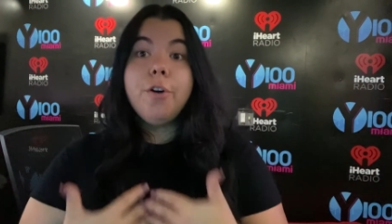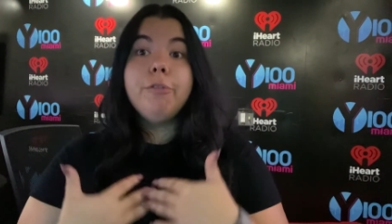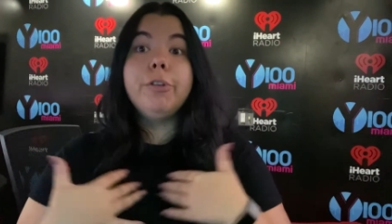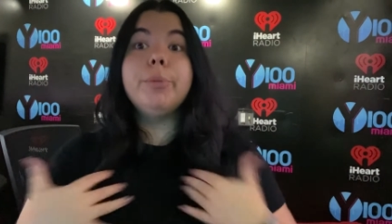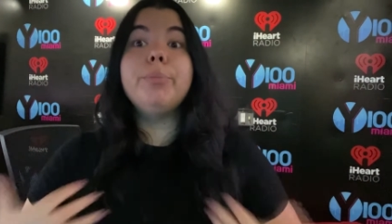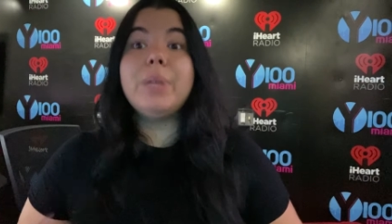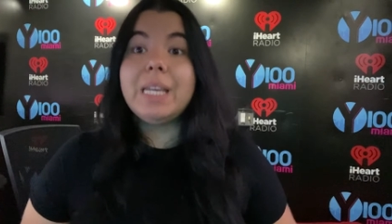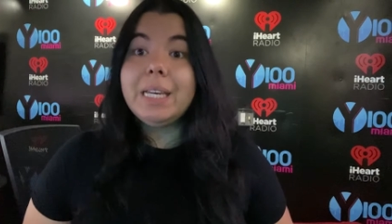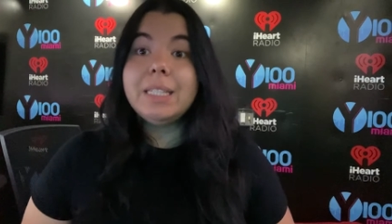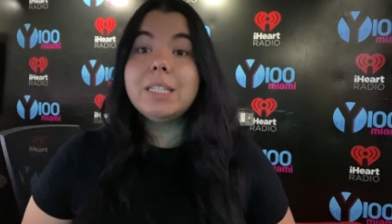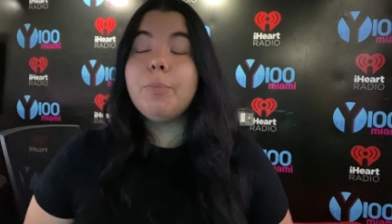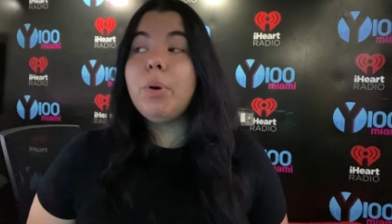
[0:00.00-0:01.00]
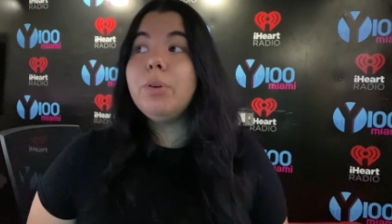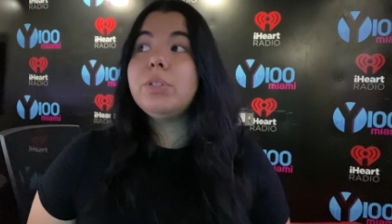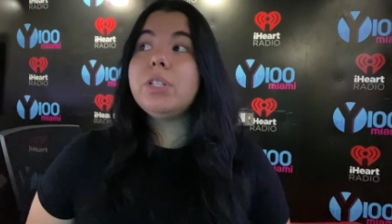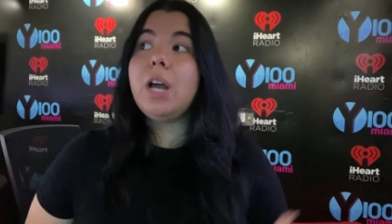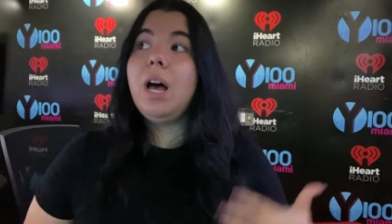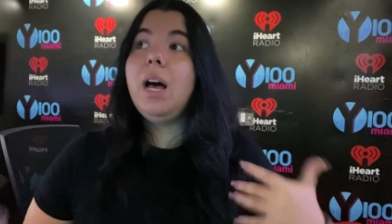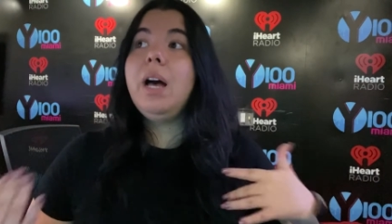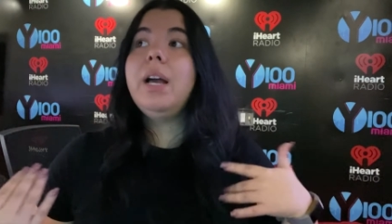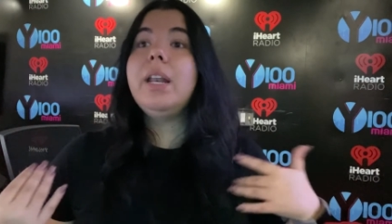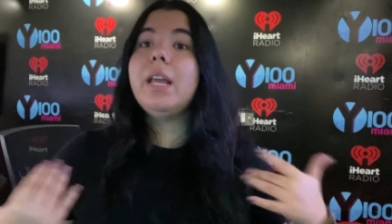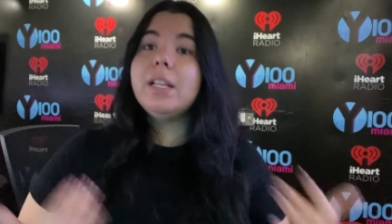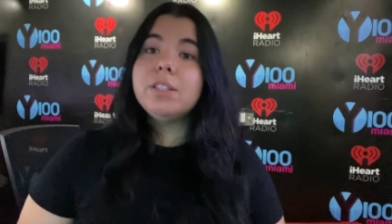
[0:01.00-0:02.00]
for me to post
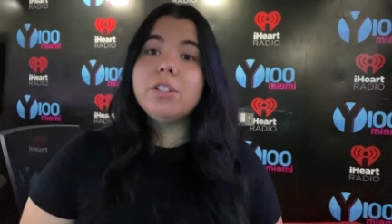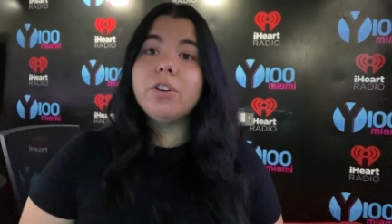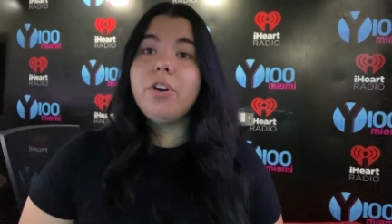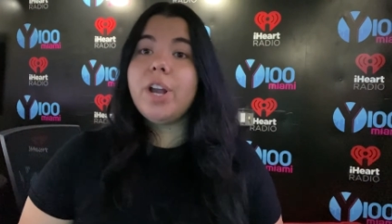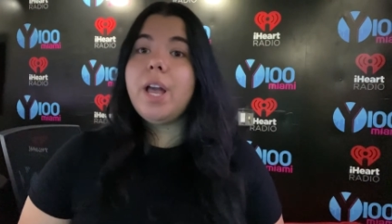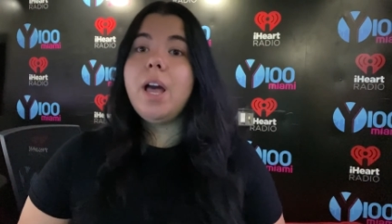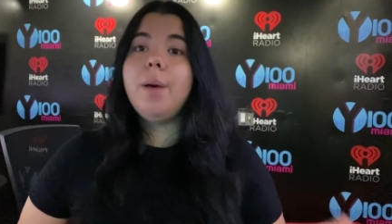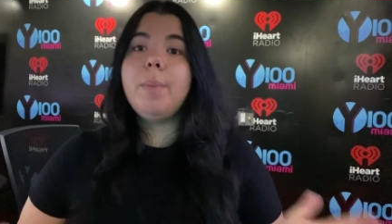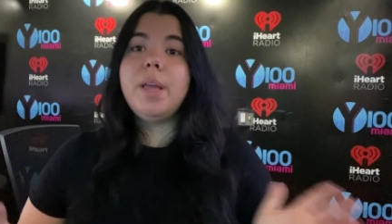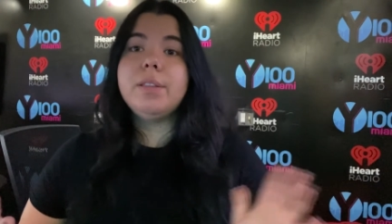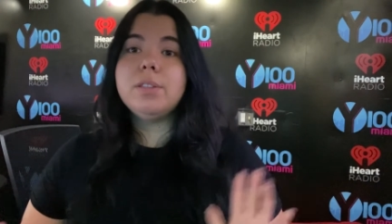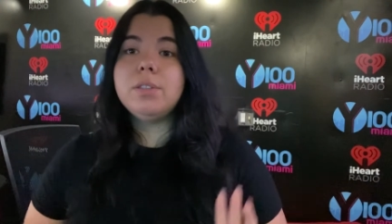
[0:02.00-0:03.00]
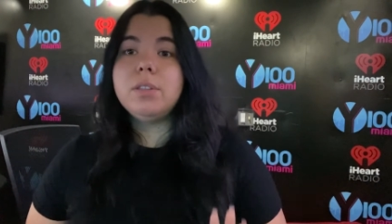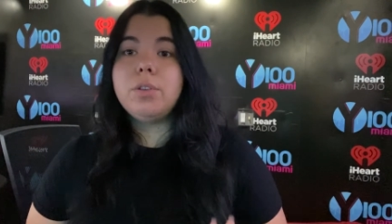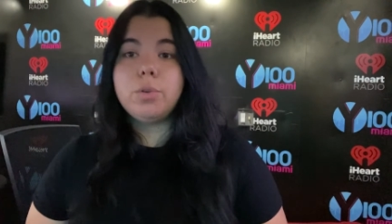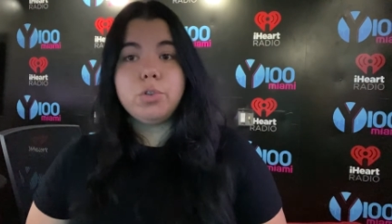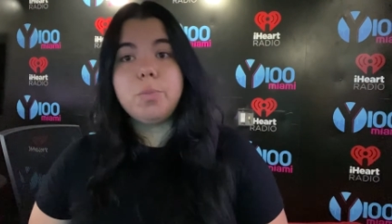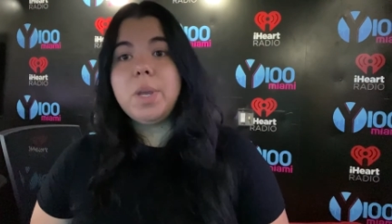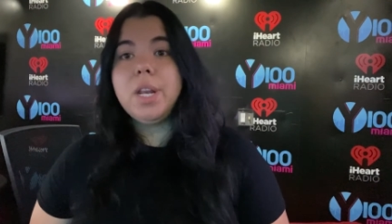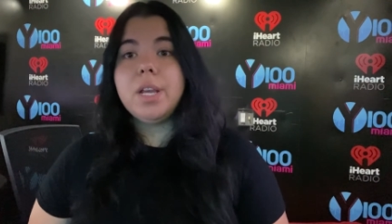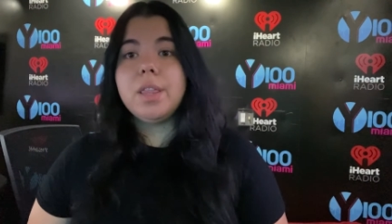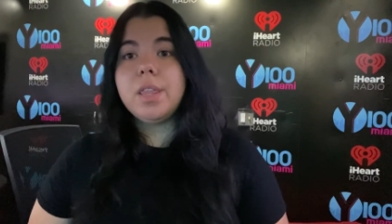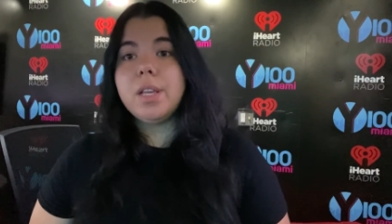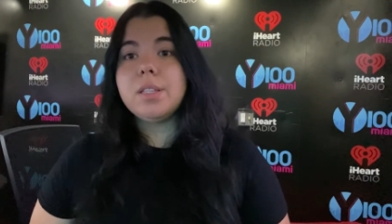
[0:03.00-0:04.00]
on Instagram and social media
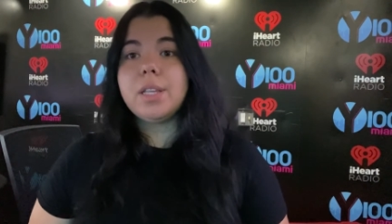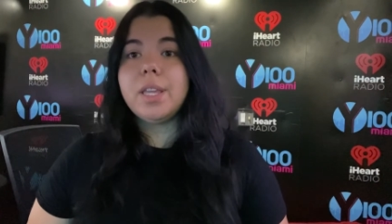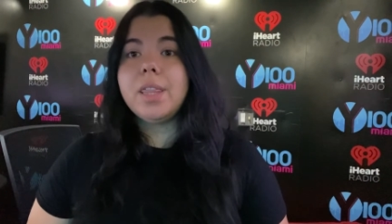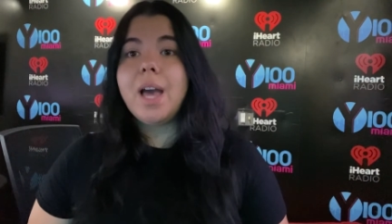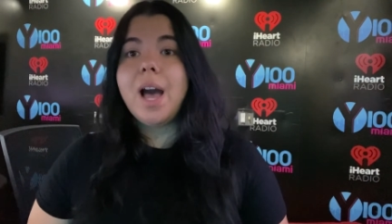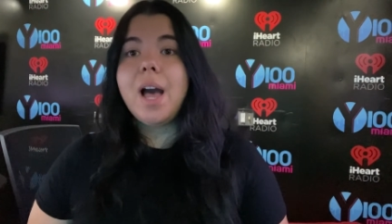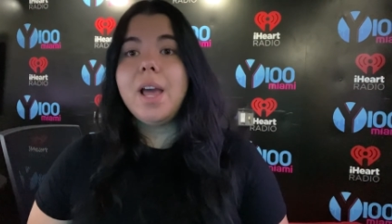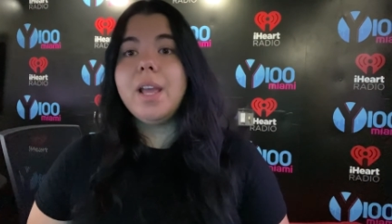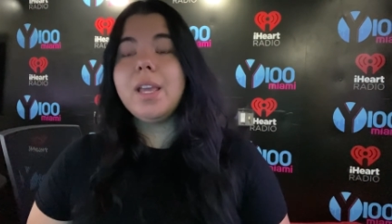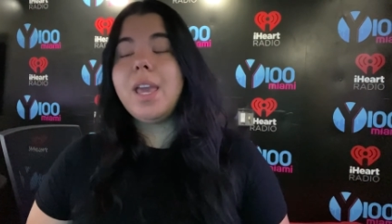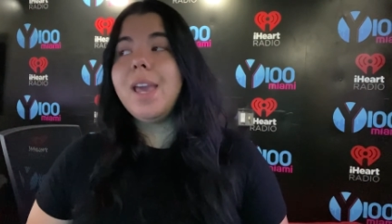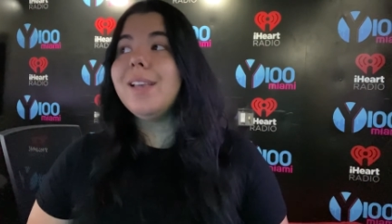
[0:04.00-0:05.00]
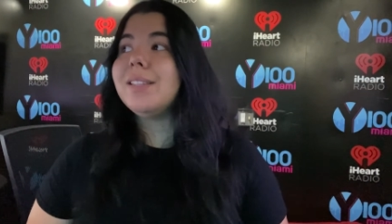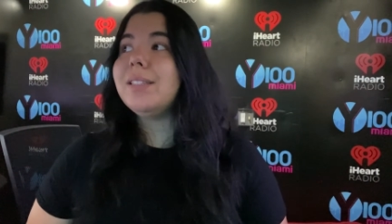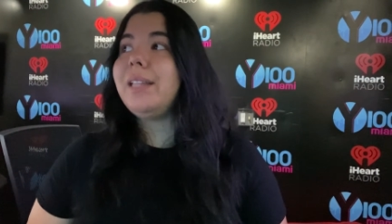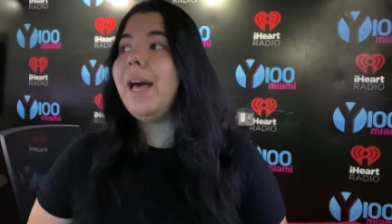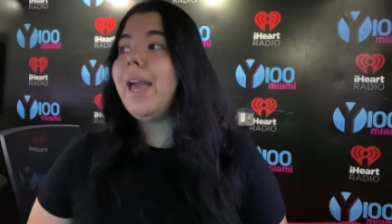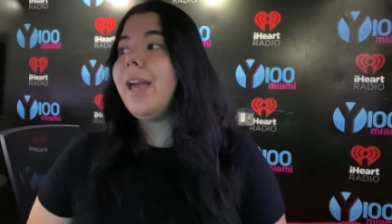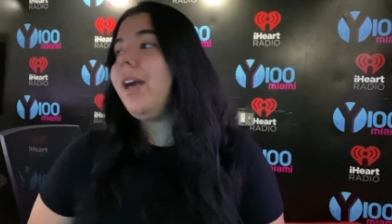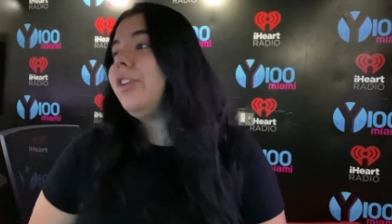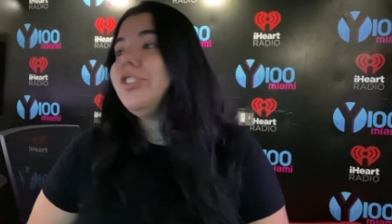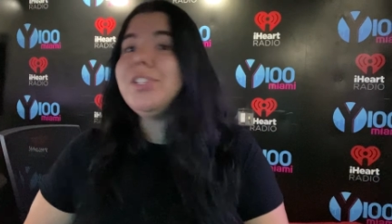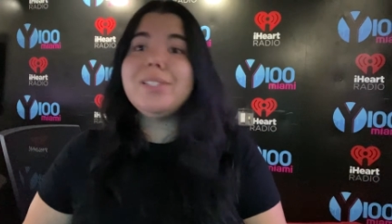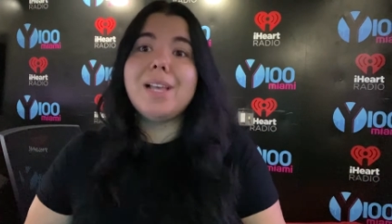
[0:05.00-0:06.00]
and things like that, in case like
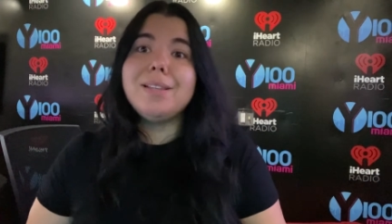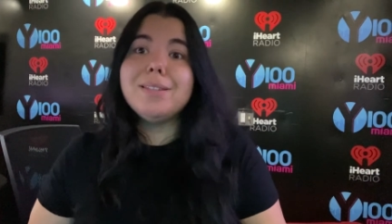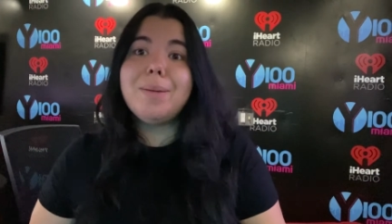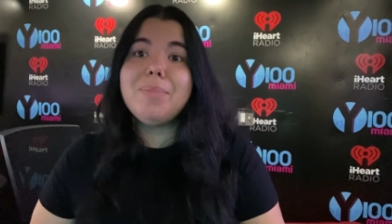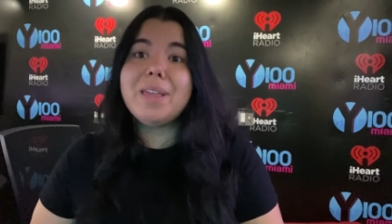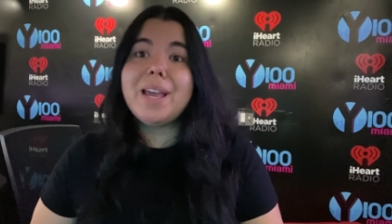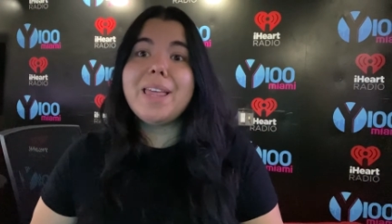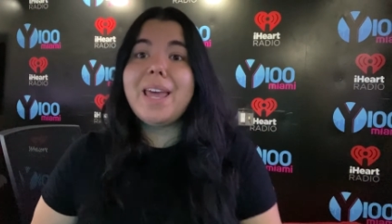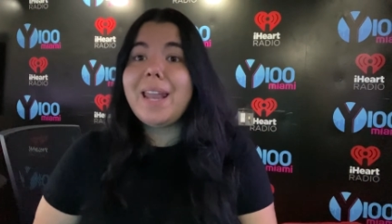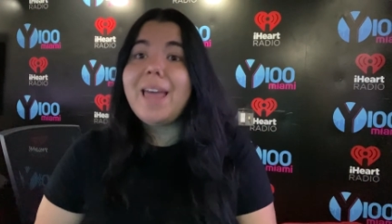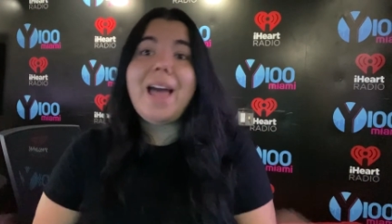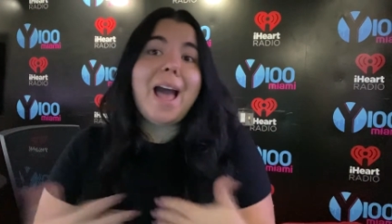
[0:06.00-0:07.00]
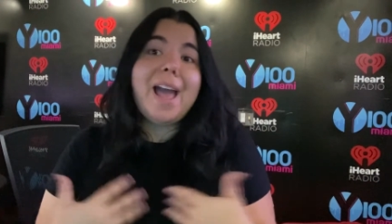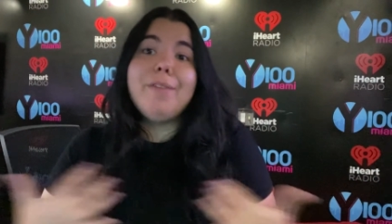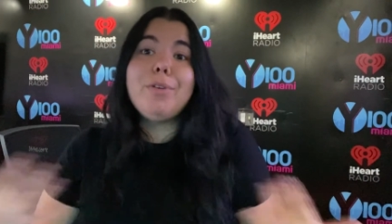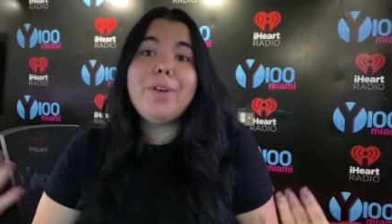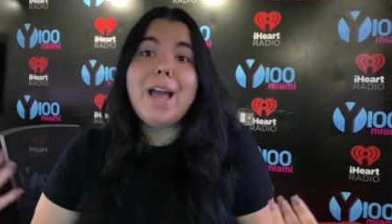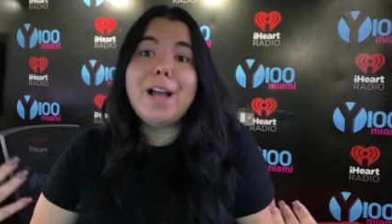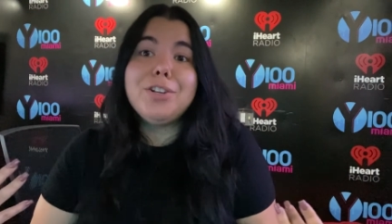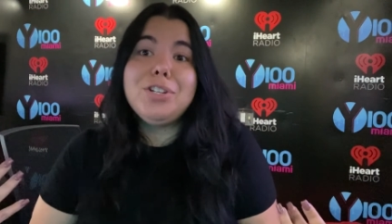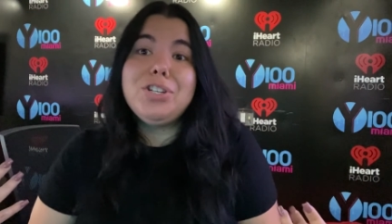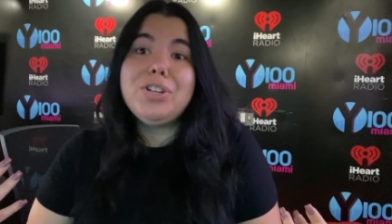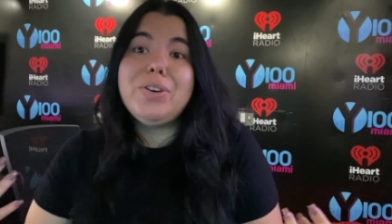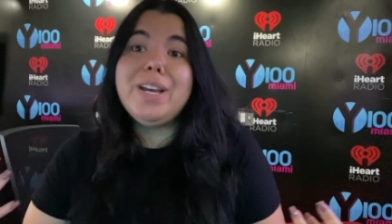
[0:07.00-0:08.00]
she says something and I have a
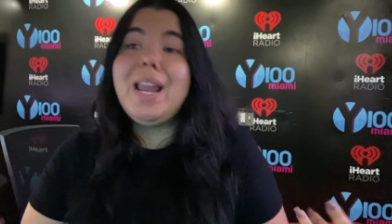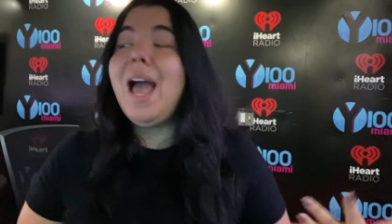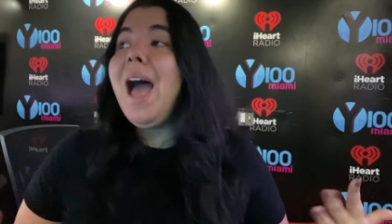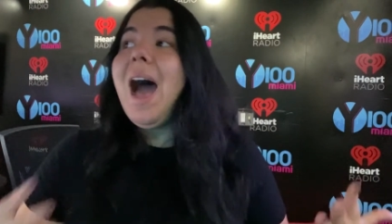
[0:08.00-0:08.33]
reaction to it.